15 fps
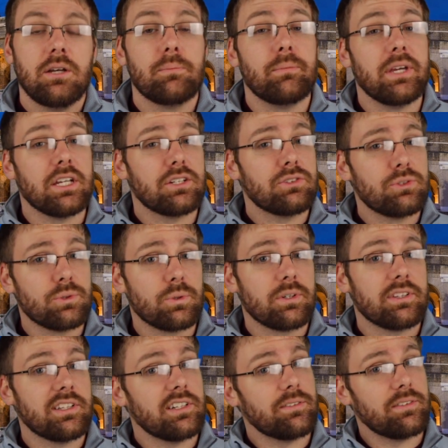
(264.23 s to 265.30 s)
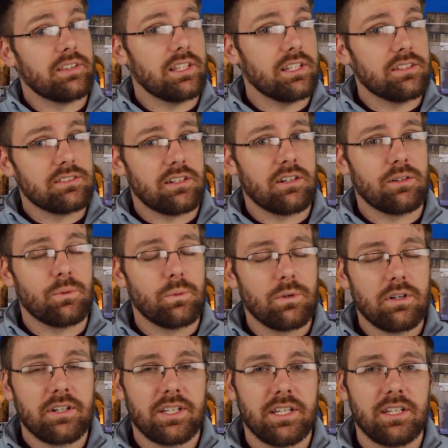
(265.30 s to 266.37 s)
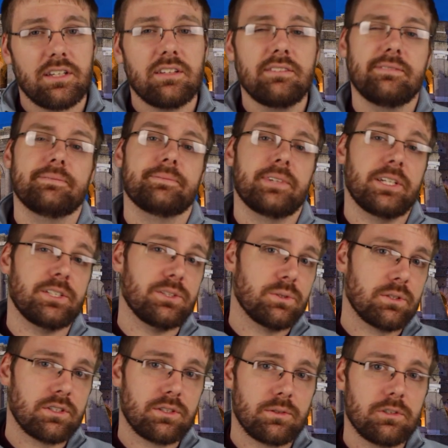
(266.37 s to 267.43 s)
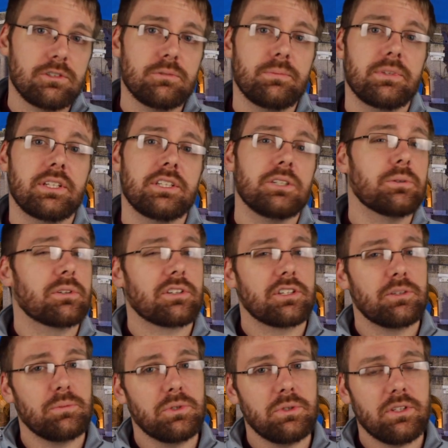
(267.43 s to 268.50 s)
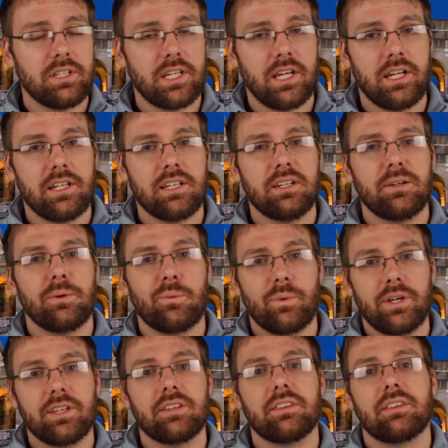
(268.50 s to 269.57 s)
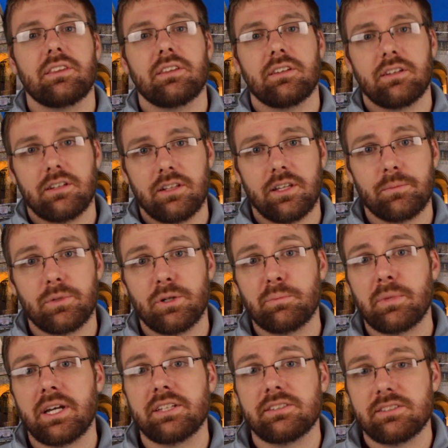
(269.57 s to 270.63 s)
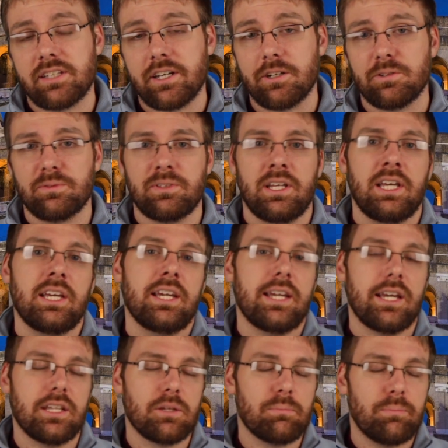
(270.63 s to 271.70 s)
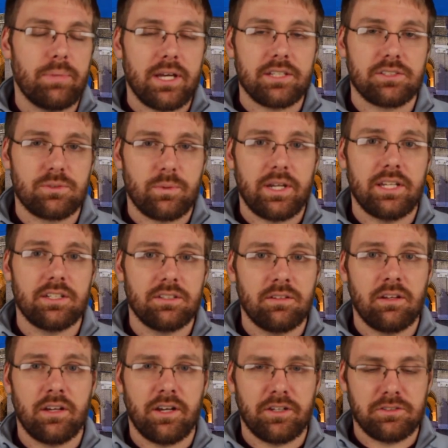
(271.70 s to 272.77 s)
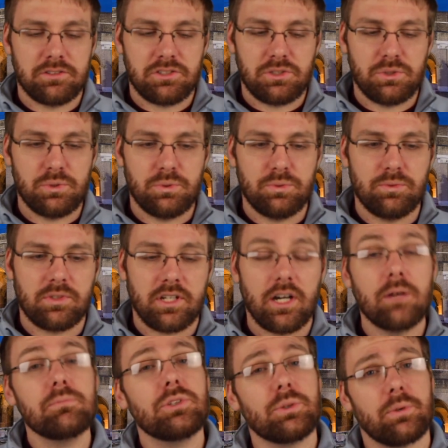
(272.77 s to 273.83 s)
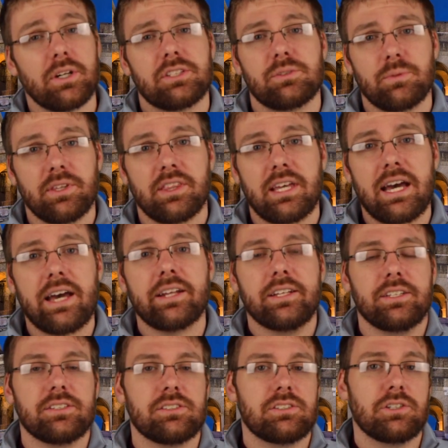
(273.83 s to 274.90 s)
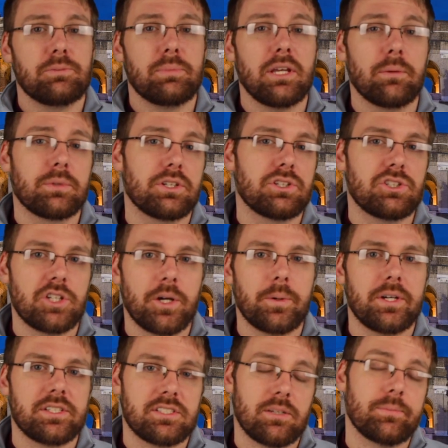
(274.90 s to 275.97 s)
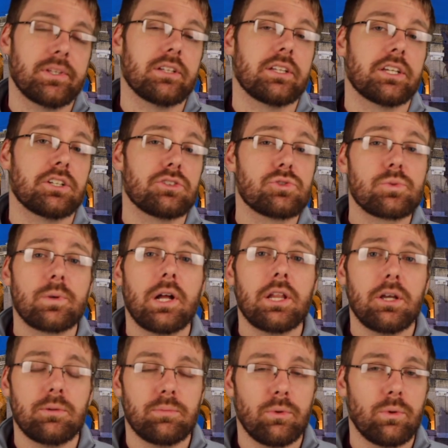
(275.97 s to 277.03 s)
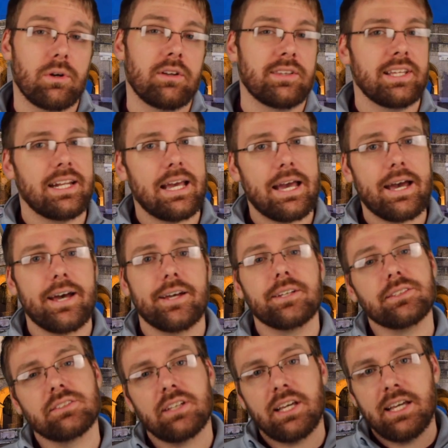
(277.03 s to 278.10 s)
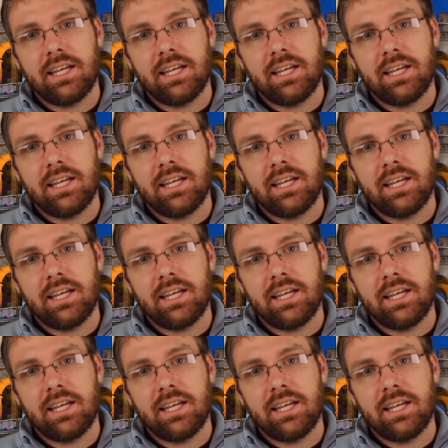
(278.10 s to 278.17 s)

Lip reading: Make sure that if things aren't working in your group, that you are communicating with Clemmer and myself. And the best way to come to us with that is to be able to show us something like your Trello board that has